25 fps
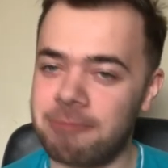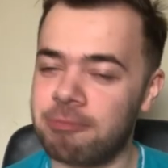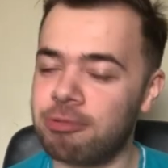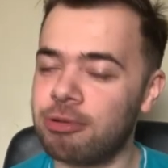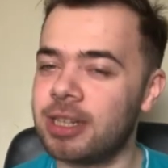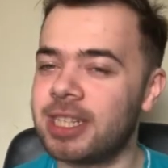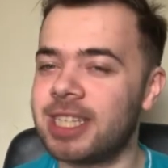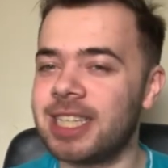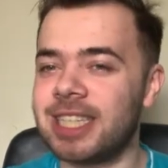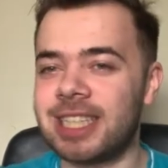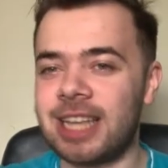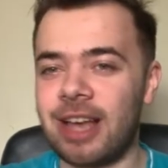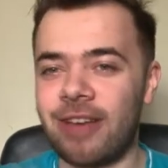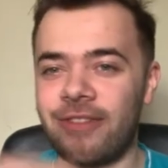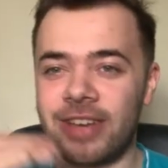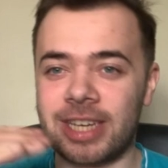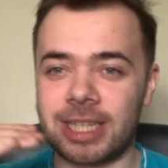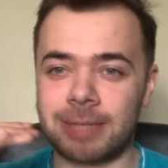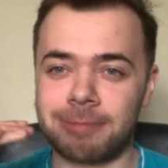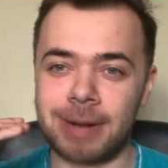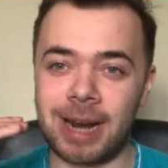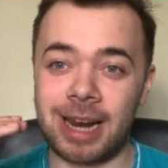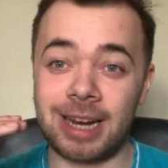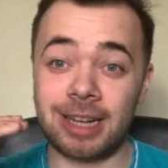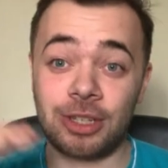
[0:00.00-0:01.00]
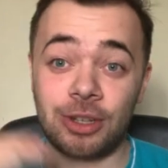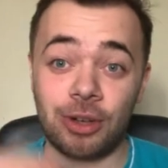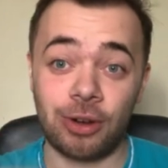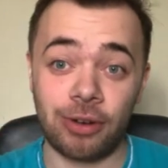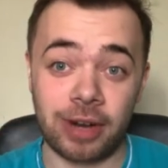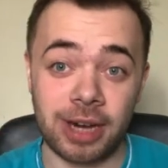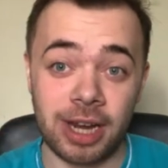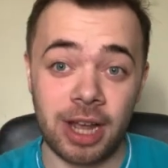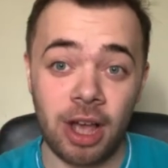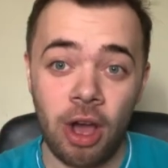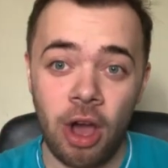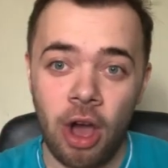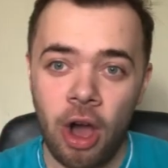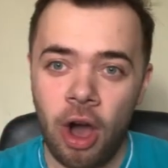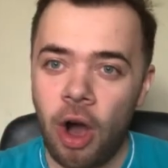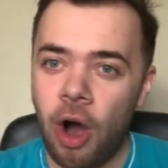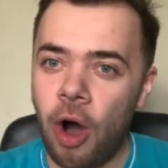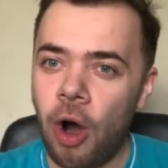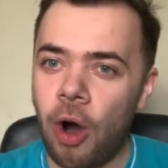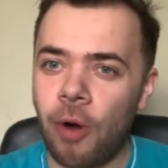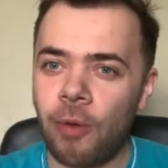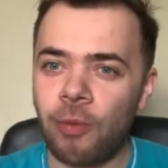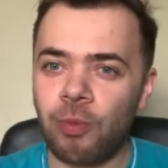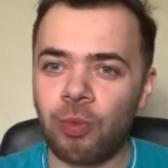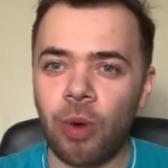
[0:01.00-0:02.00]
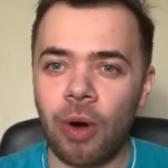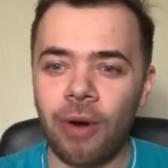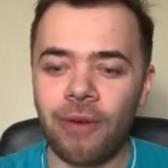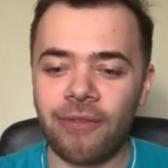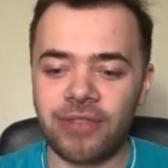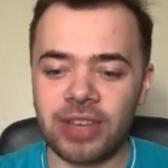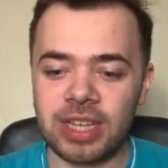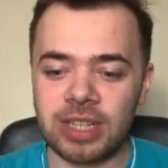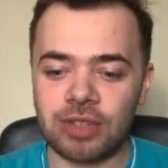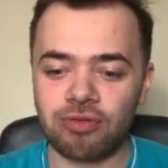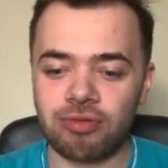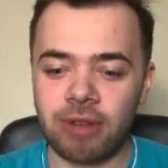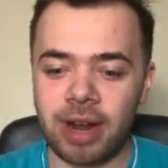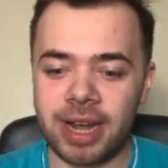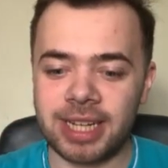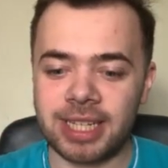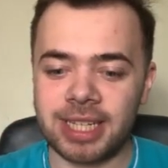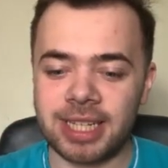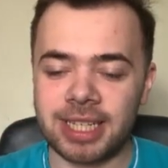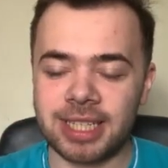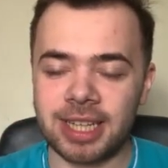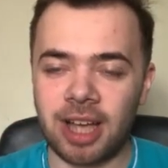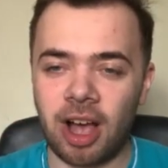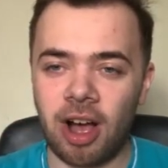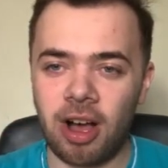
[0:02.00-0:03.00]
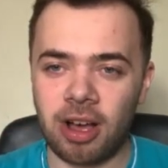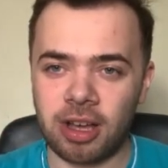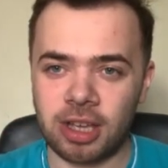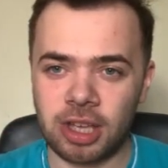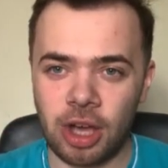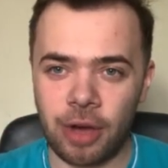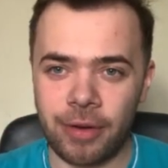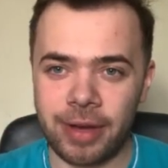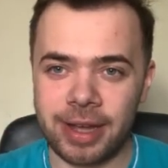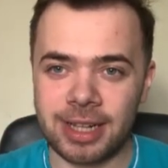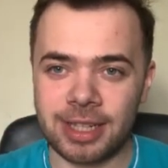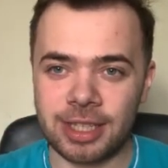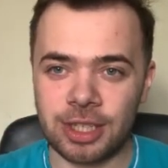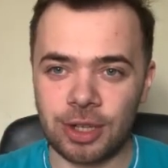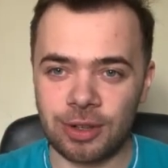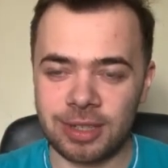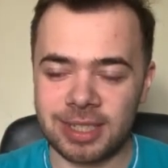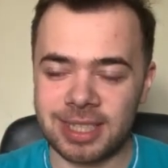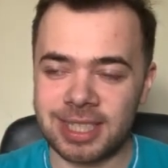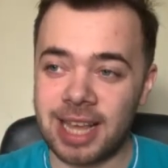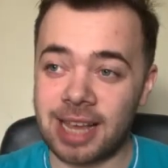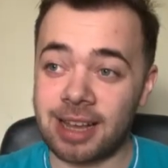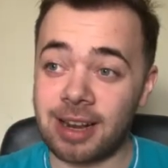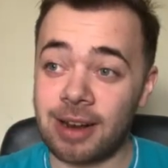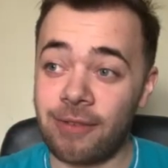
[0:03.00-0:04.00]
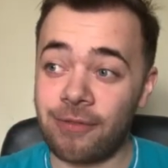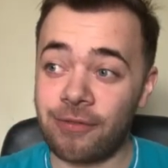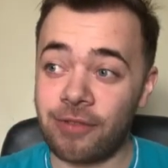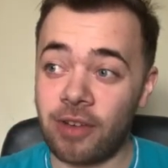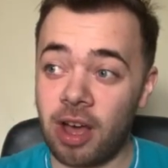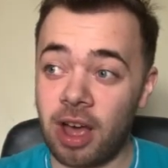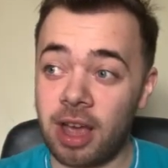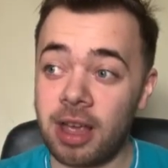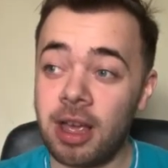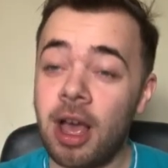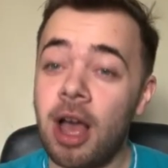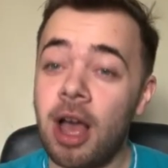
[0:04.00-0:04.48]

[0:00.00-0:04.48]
Pretty self-explanatory on what these ratings are going to signify.